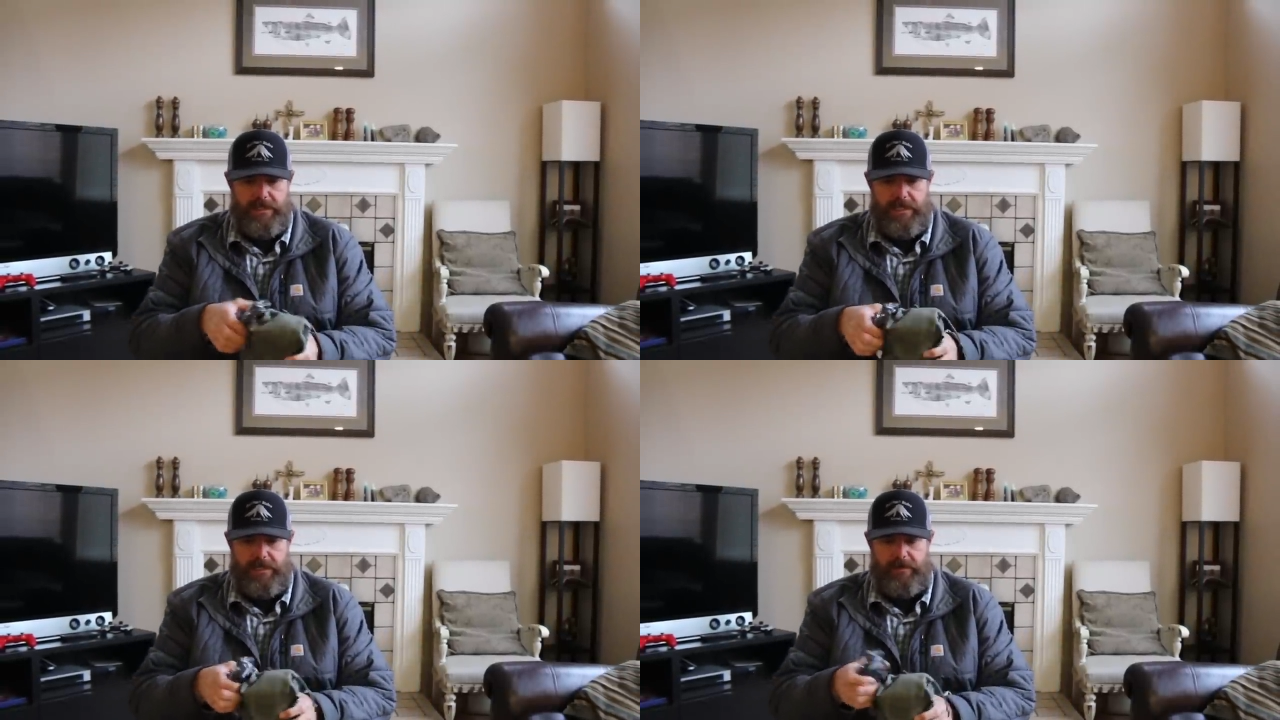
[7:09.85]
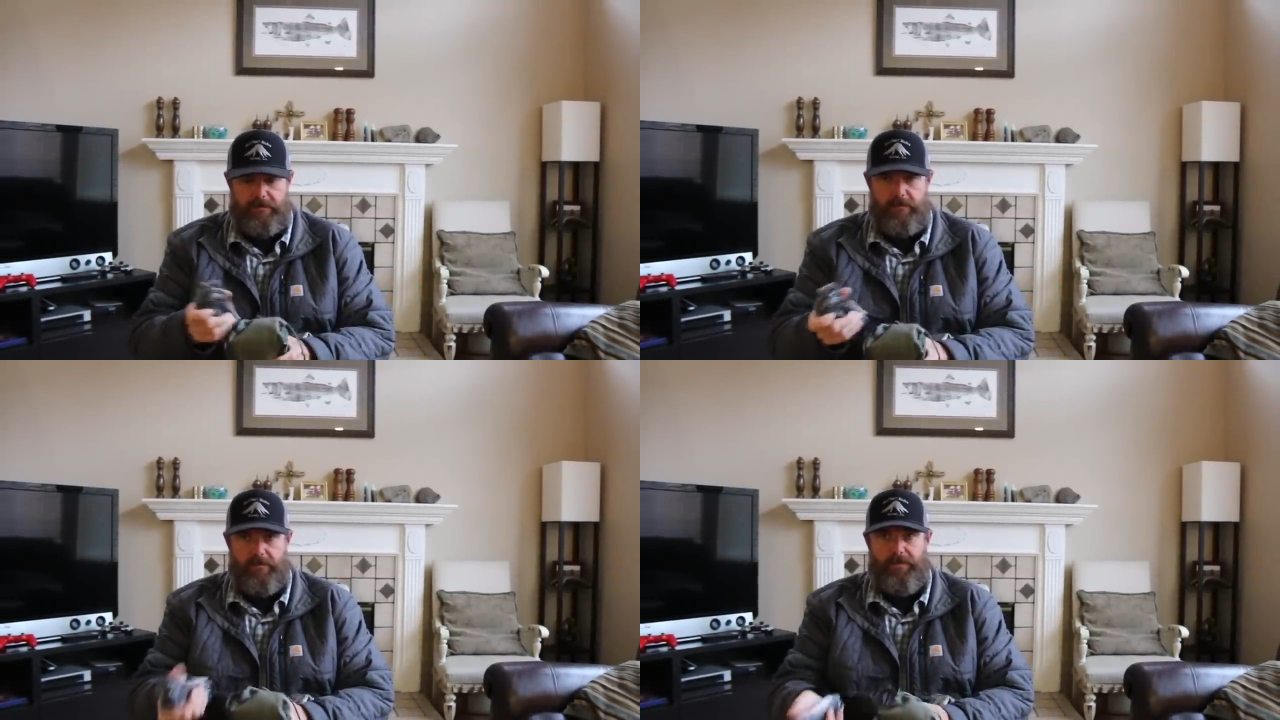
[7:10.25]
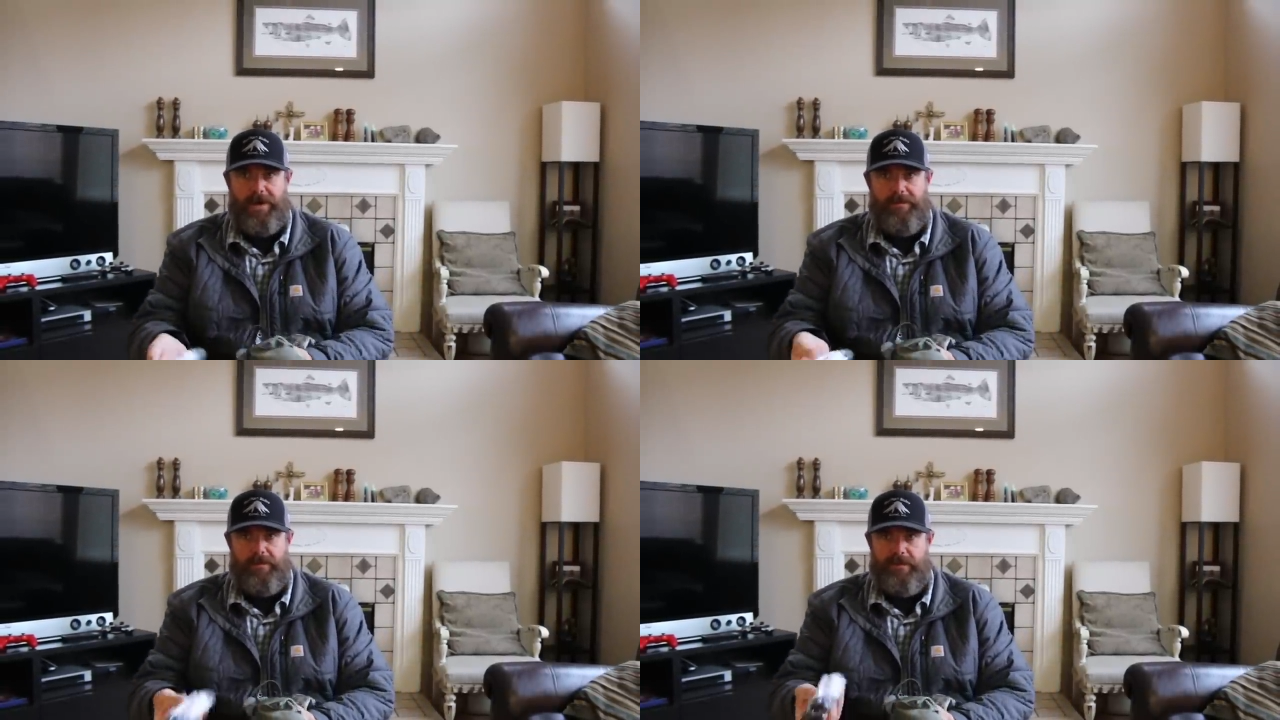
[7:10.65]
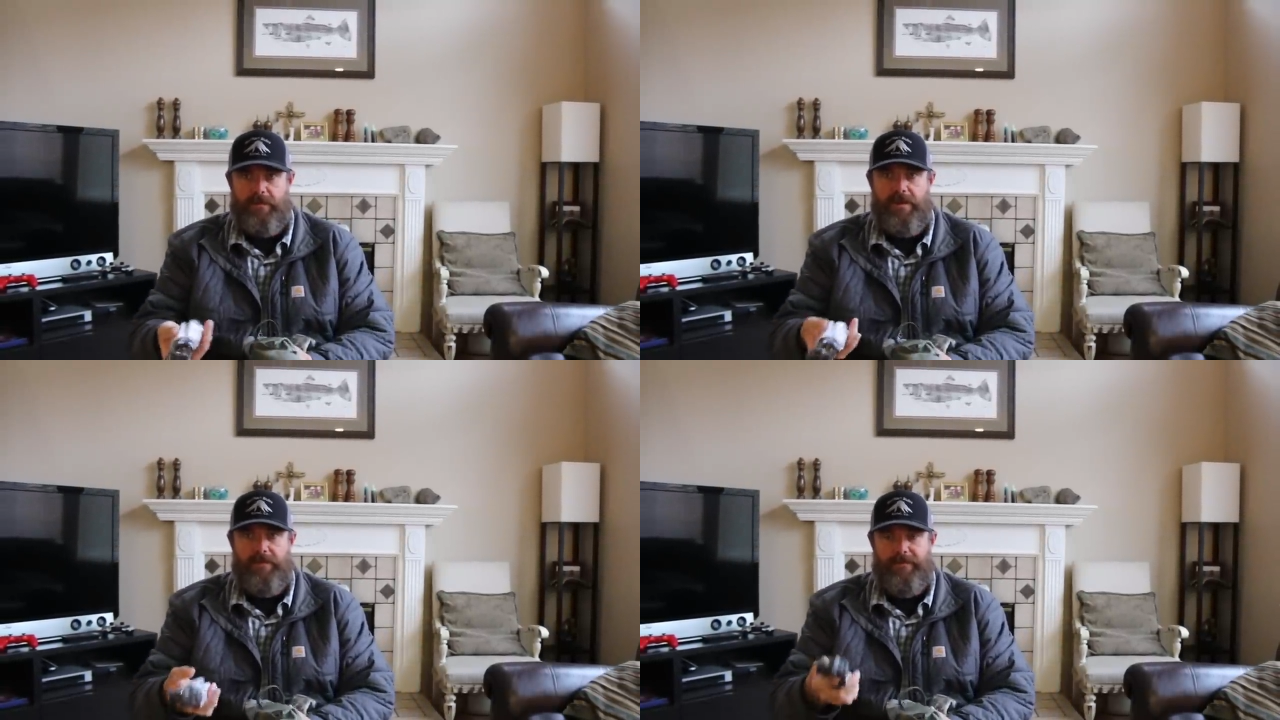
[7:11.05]
Probably
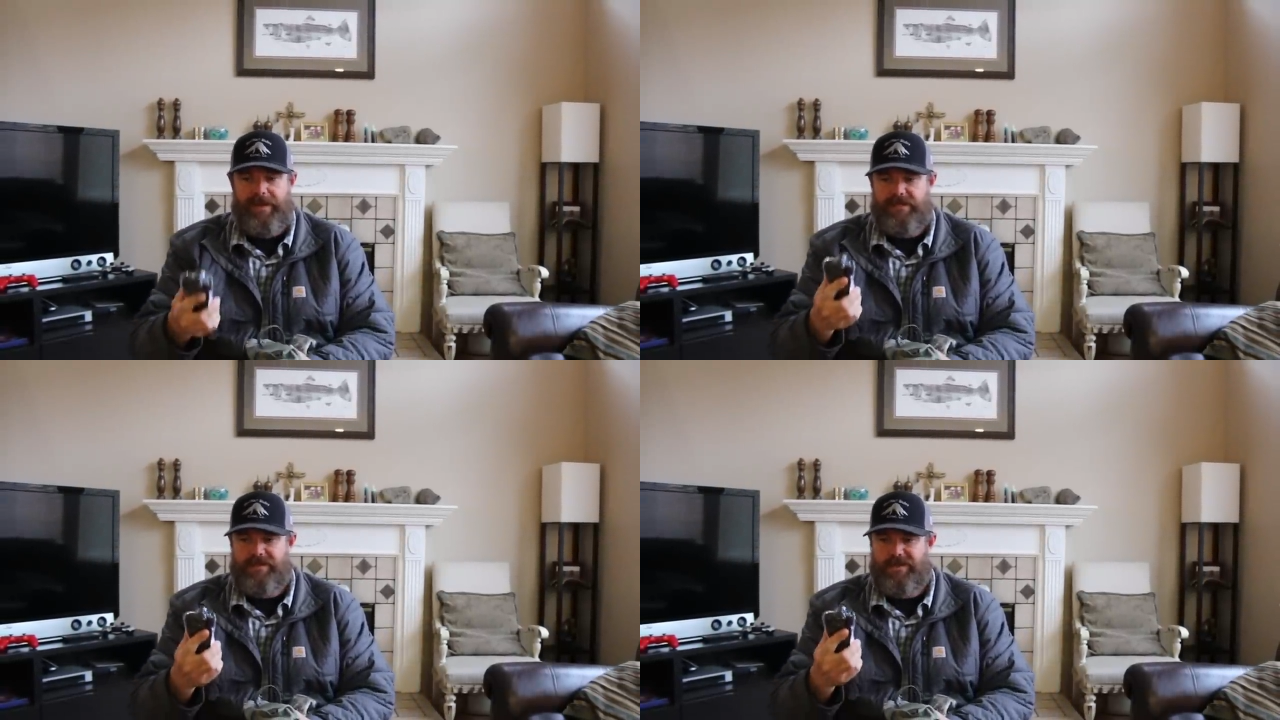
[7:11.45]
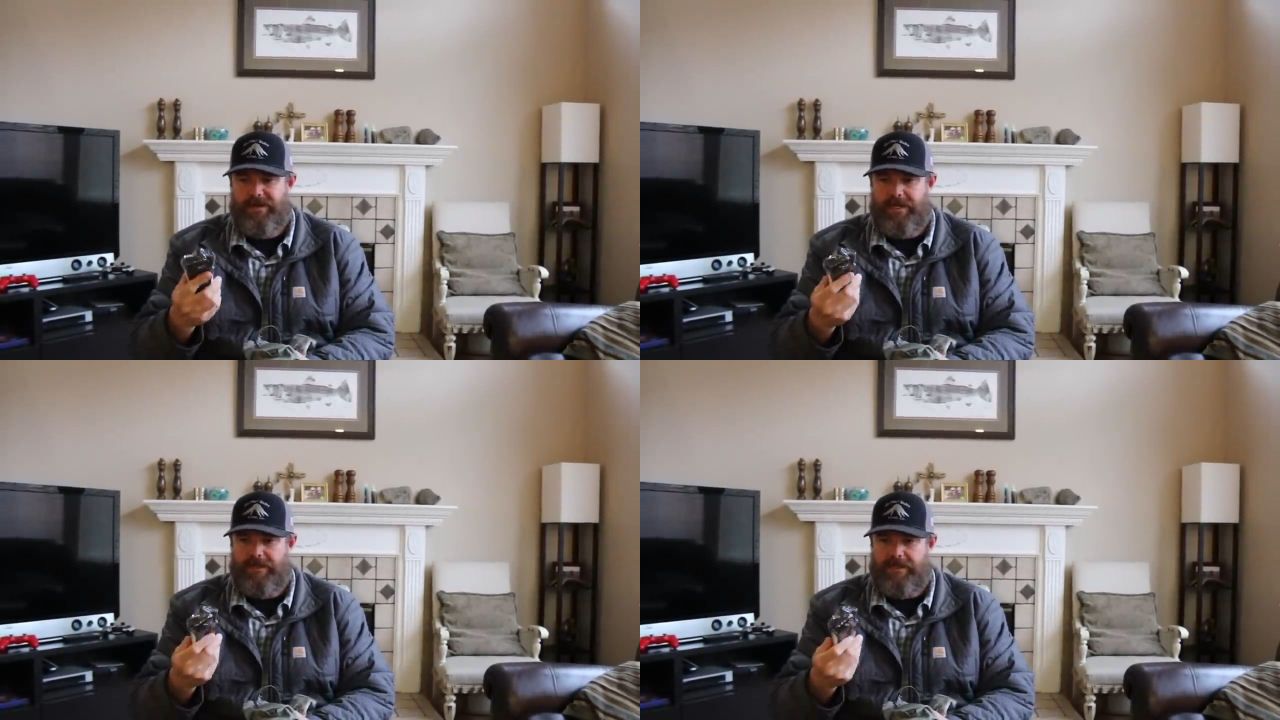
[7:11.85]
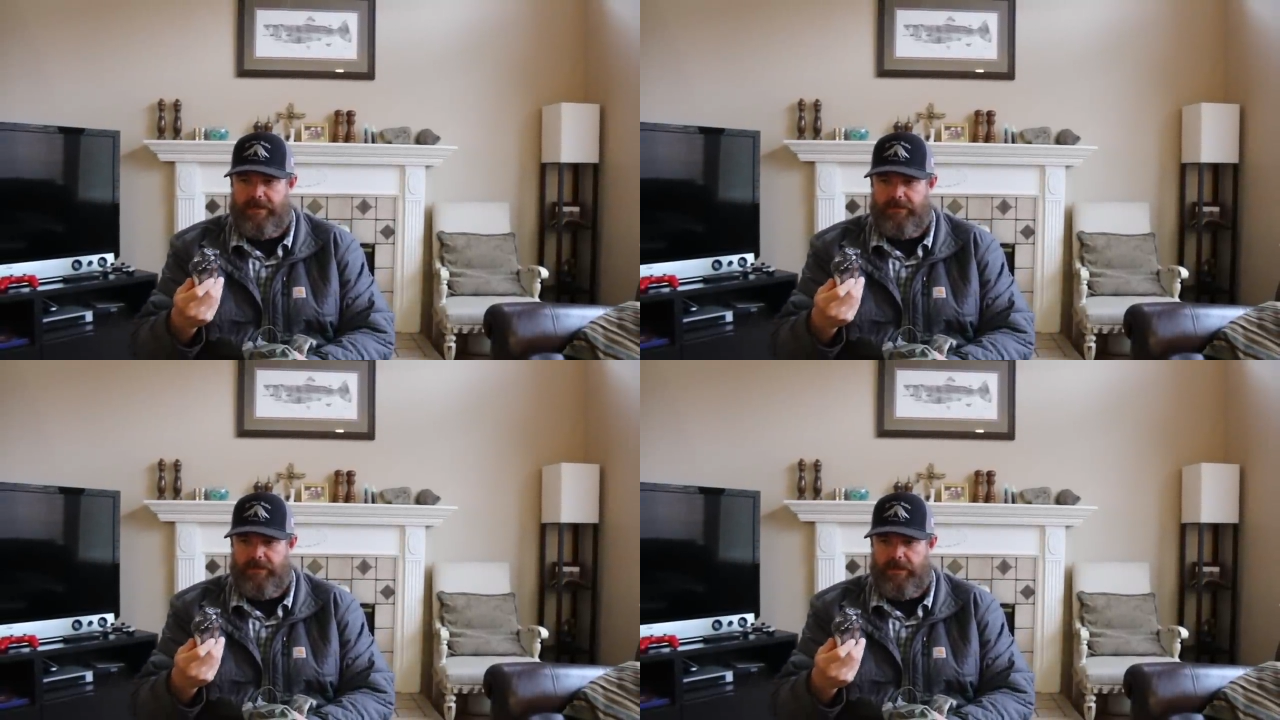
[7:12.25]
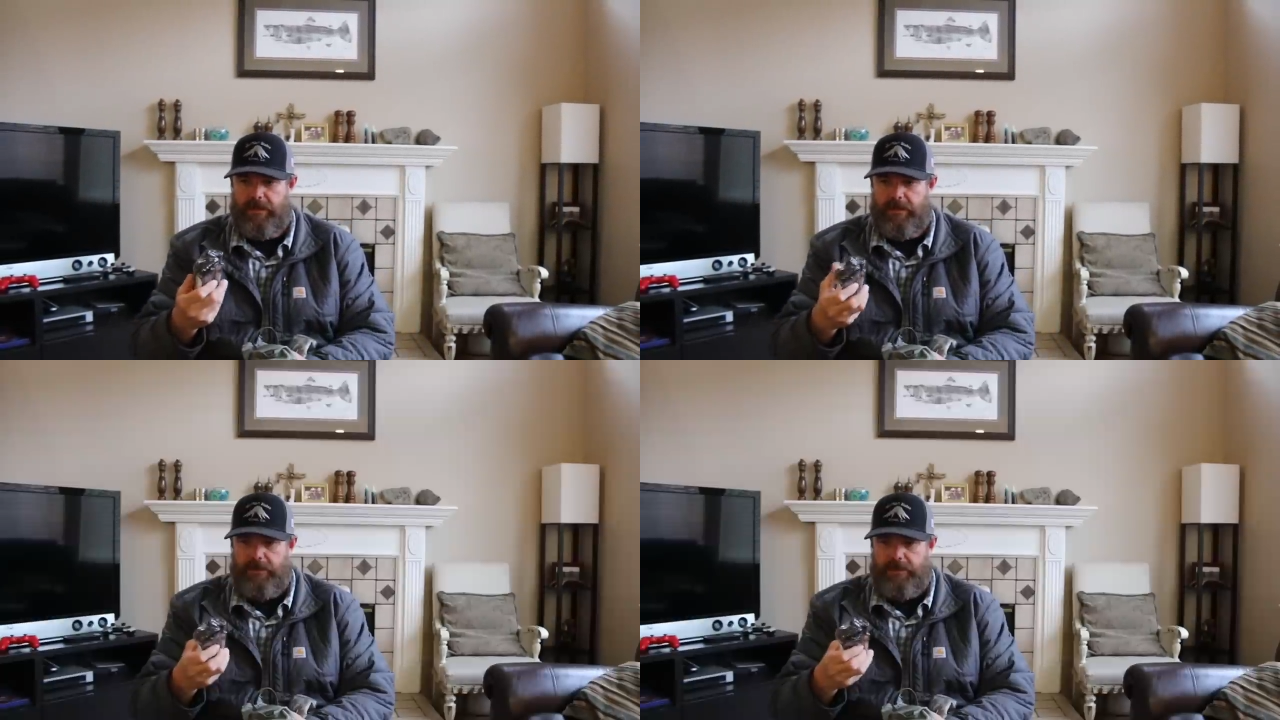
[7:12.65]
one of the best tourniquets out
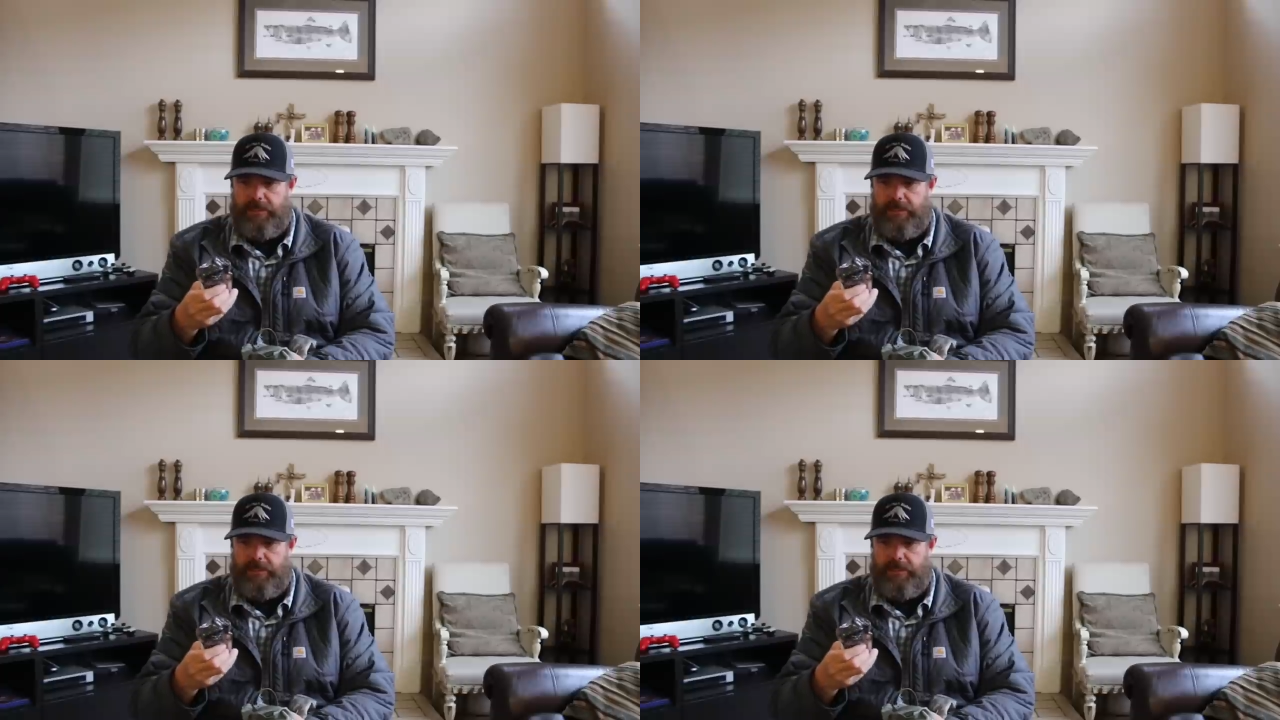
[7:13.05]
there.